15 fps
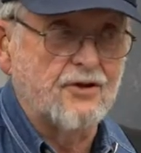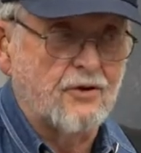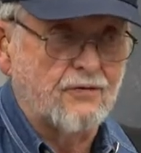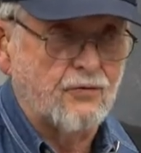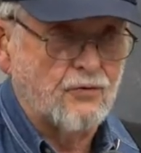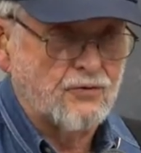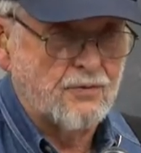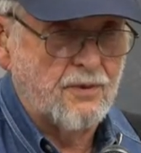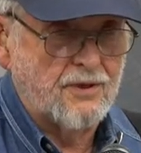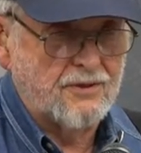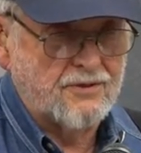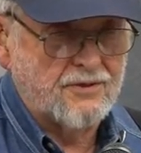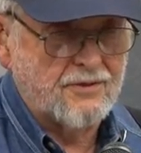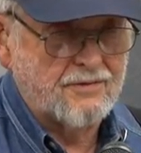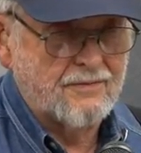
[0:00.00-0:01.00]
Air Force
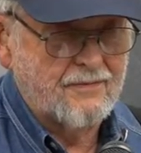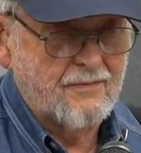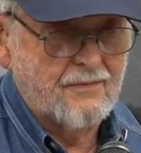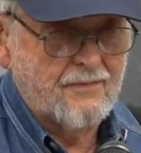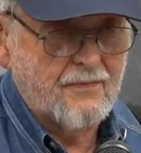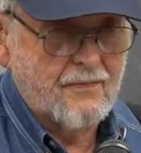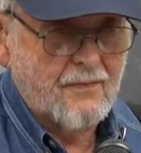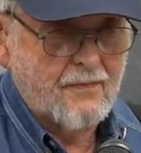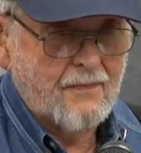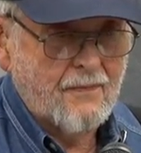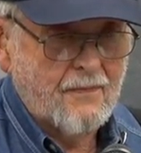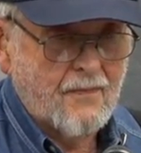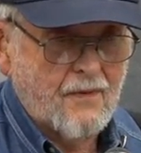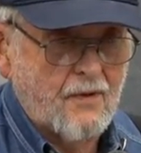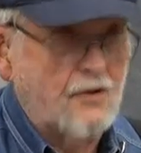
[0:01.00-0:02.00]
Base
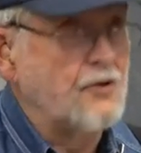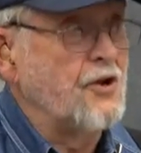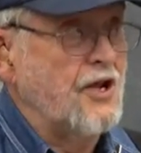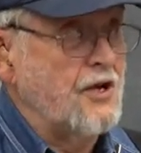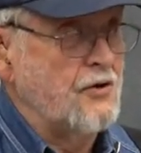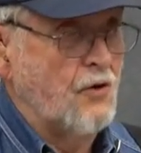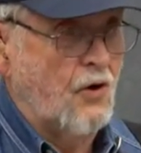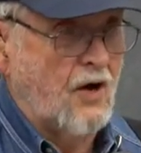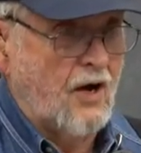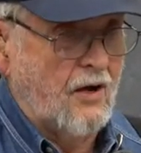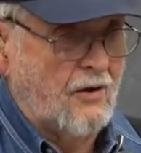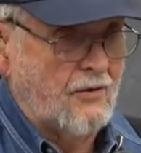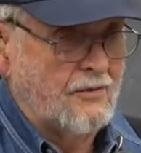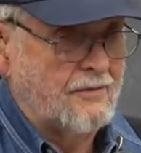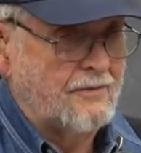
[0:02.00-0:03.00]
in Dayton,
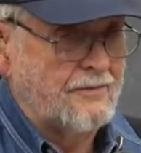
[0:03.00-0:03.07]
Ohio.